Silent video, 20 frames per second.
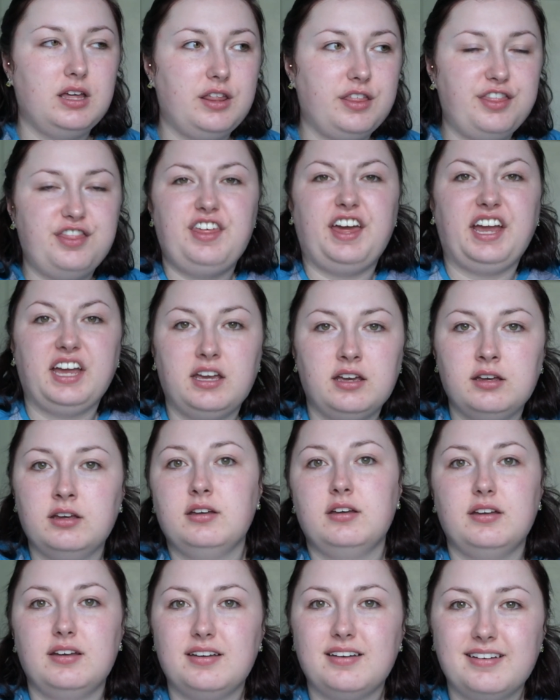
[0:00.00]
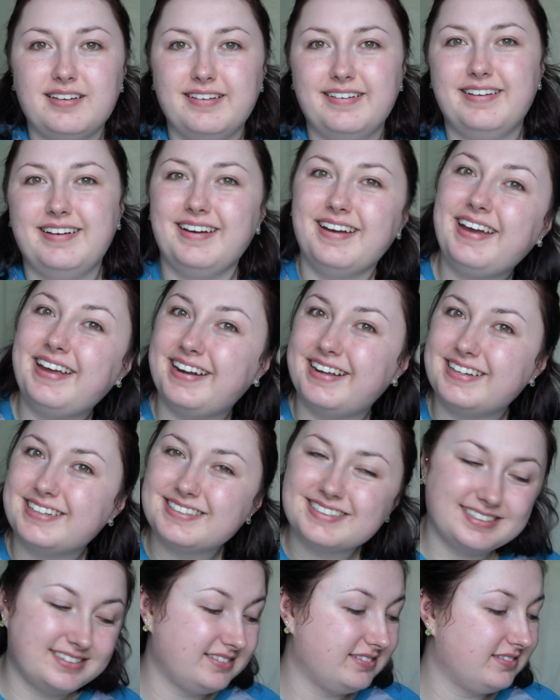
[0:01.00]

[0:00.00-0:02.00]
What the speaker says: thing in it.